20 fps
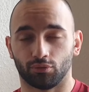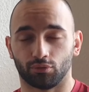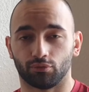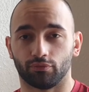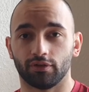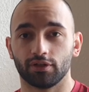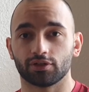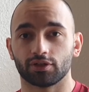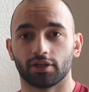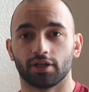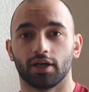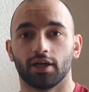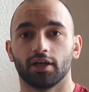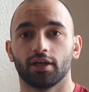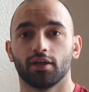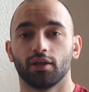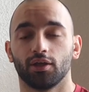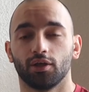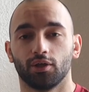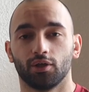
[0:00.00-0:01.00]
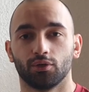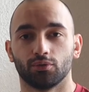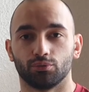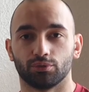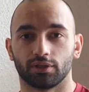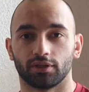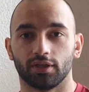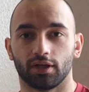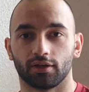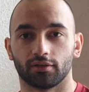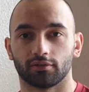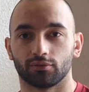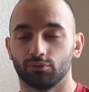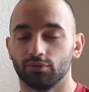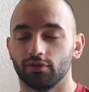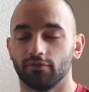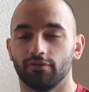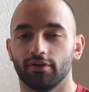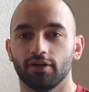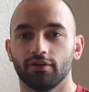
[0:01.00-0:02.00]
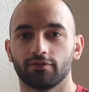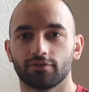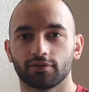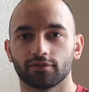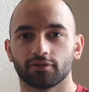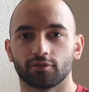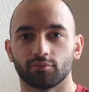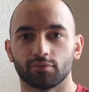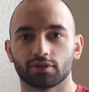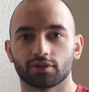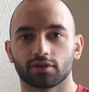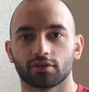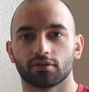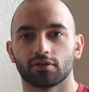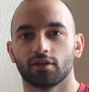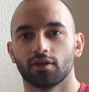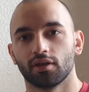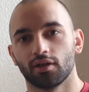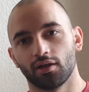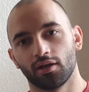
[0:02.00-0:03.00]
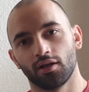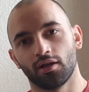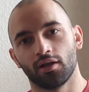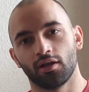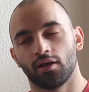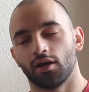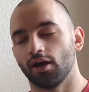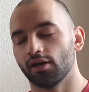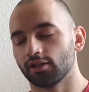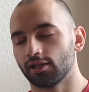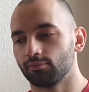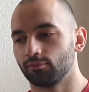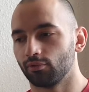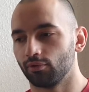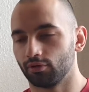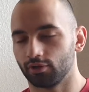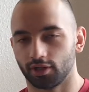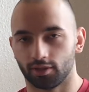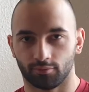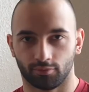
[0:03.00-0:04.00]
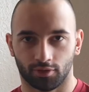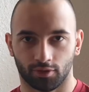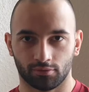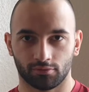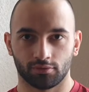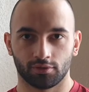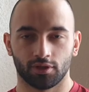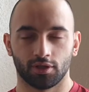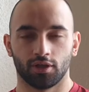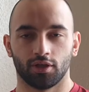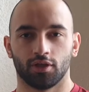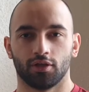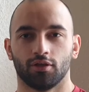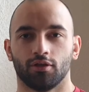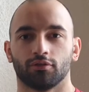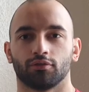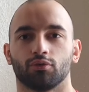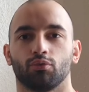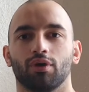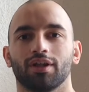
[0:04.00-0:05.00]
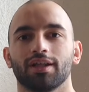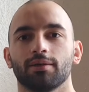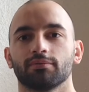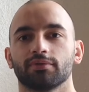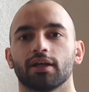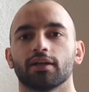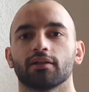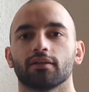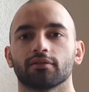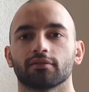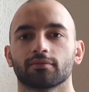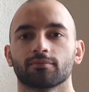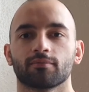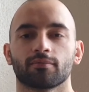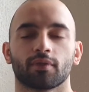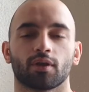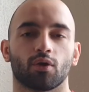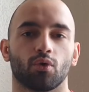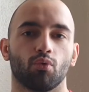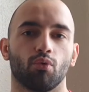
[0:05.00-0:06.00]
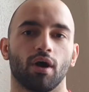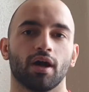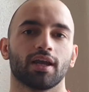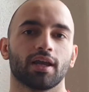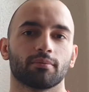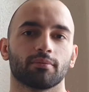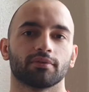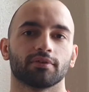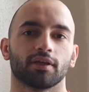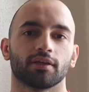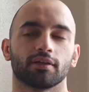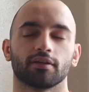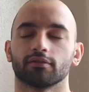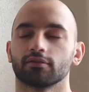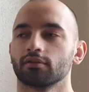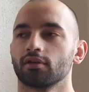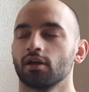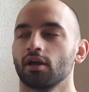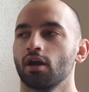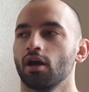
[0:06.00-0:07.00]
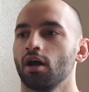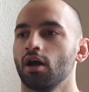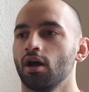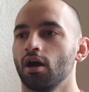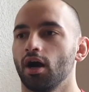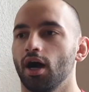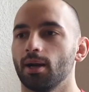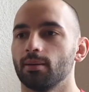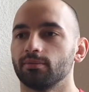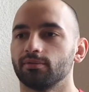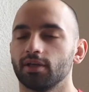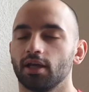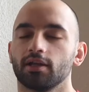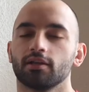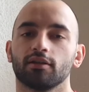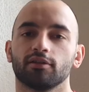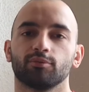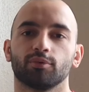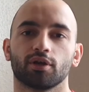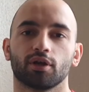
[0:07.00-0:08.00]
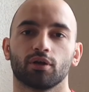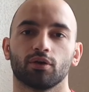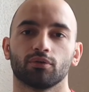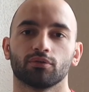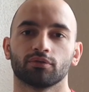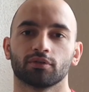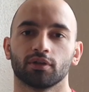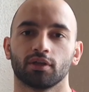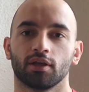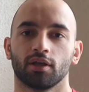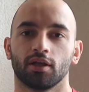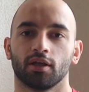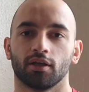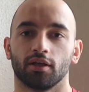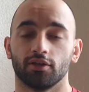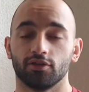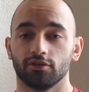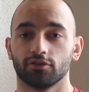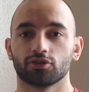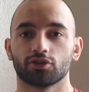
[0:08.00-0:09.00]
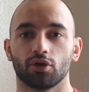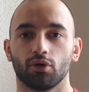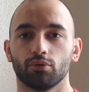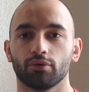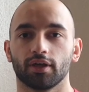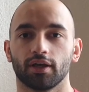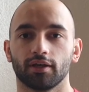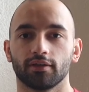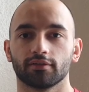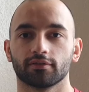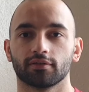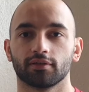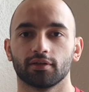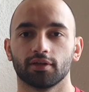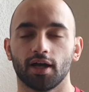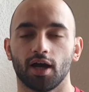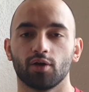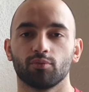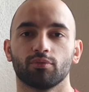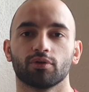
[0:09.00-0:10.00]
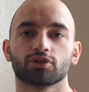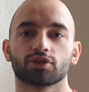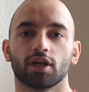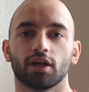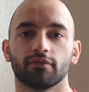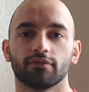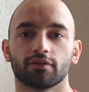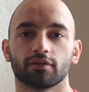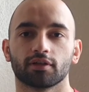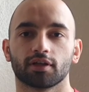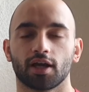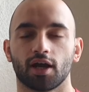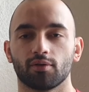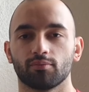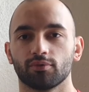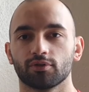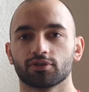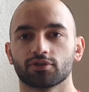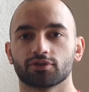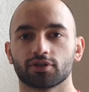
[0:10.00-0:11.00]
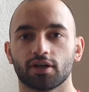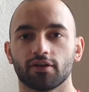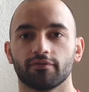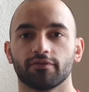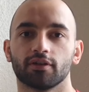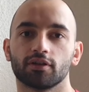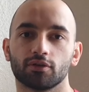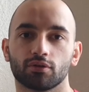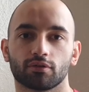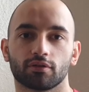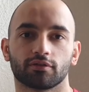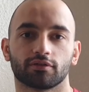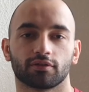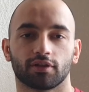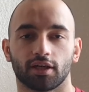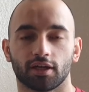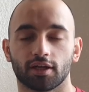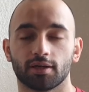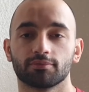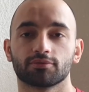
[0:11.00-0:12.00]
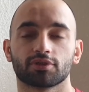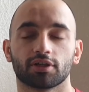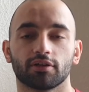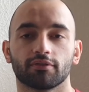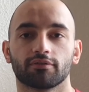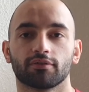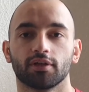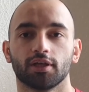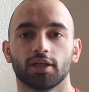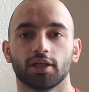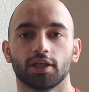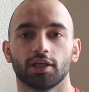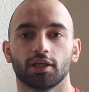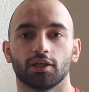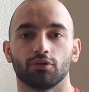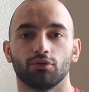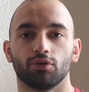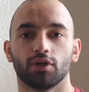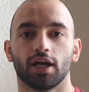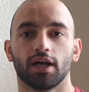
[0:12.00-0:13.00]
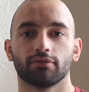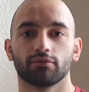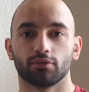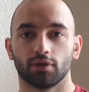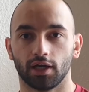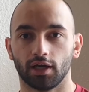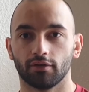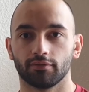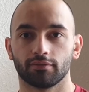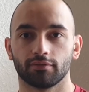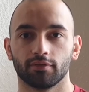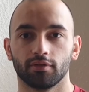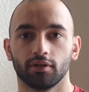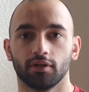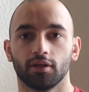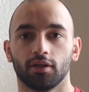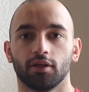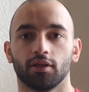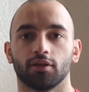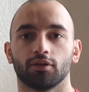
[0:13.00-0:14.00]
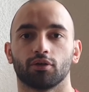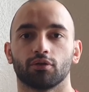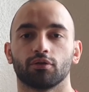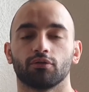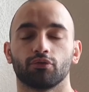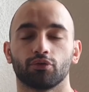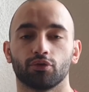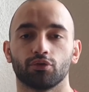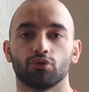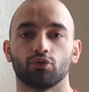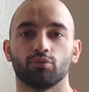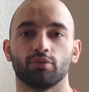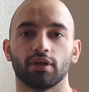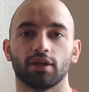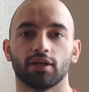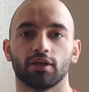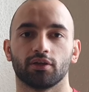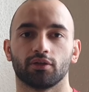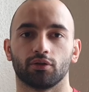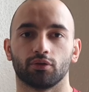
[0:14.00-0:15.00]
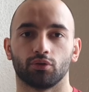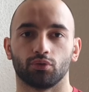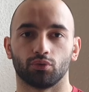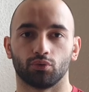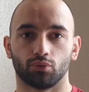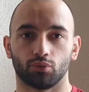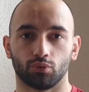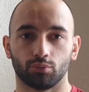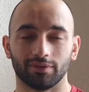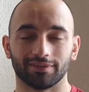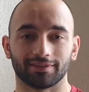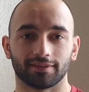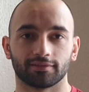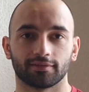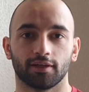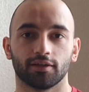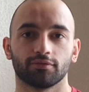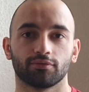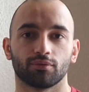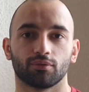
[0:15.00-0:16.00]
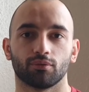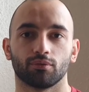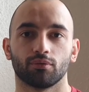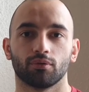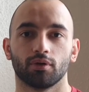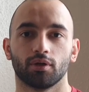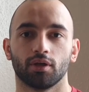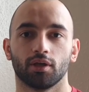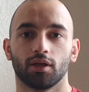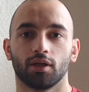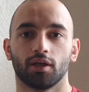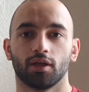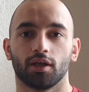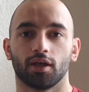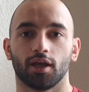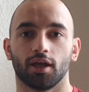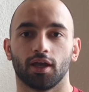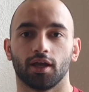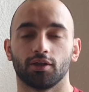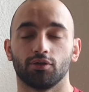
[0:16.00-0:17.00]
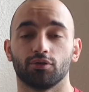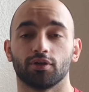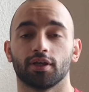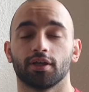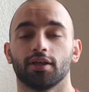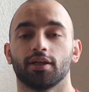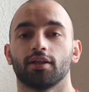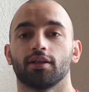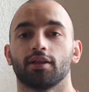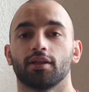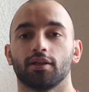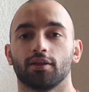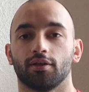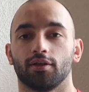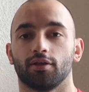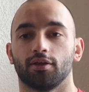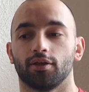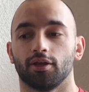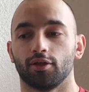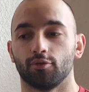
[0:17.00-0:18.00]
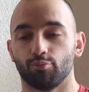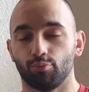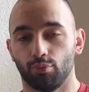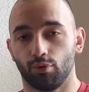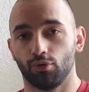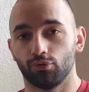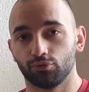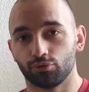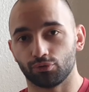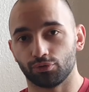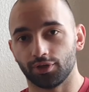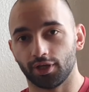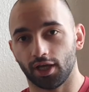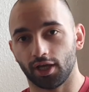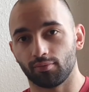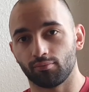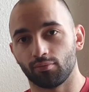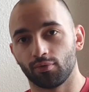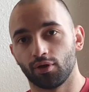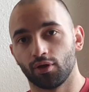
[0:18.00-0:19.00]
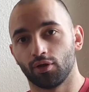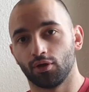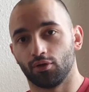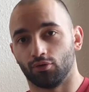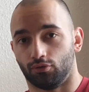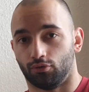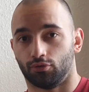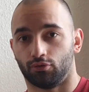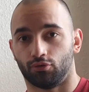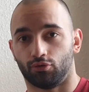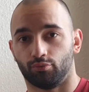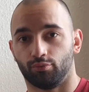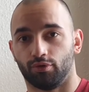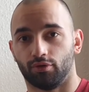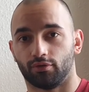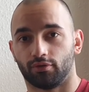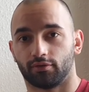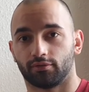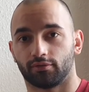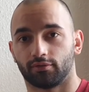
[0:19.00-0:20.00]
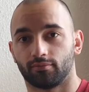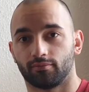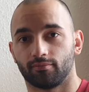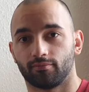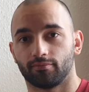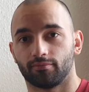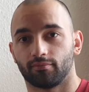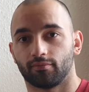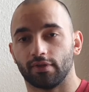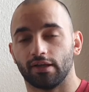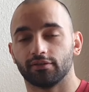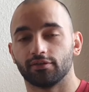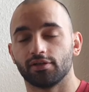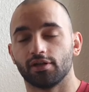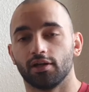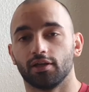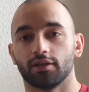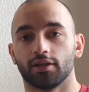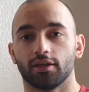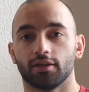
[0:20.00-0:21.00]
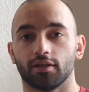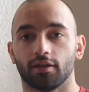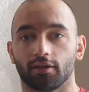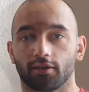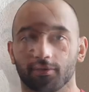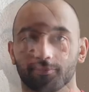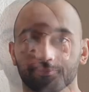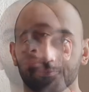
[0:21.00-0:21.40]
finish the guy with darts, with the very first submission I did on him, you know. So what I'm saying is, why am I saying this? I'm saying this because it just showcases how much effort, how much strength, endurance, and grip strength you have in order for you to be successful, and you can impose your game on your opponents. That's really a key thing.